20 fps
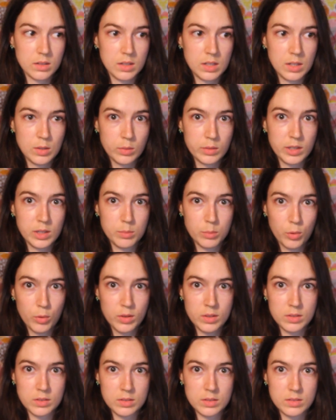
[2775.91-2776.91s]
equally
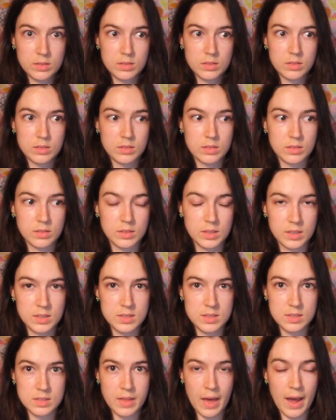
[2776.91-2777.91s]
important. It
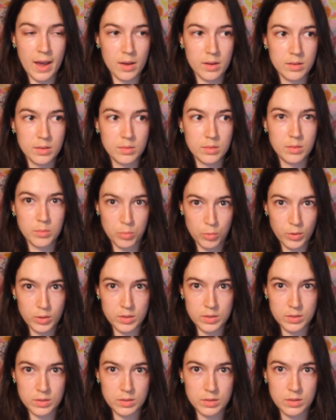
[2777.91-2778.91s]
is that
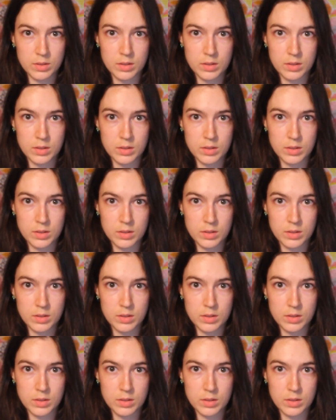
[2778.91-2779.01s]
important.